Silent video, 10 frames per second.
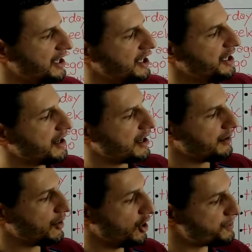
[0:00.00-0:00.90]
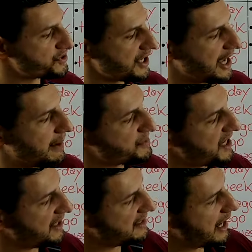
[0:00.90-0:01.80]
here, oops,
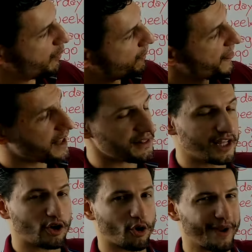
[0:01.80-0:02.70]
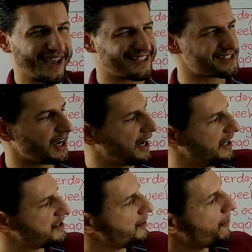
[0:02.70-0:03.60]
upside down, the correct
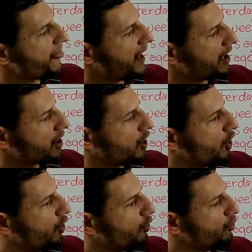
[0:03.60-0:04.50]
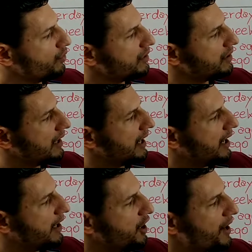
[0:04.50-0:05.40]
side. Go,
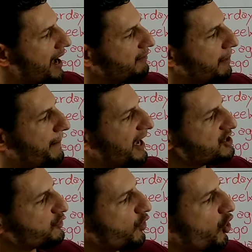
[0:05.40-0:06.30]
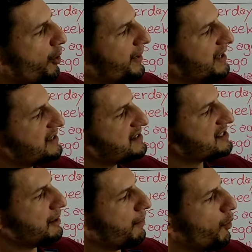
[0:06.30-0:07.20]
here have a base form,
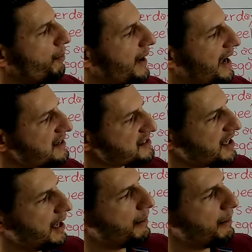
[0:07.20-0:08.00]
simple past,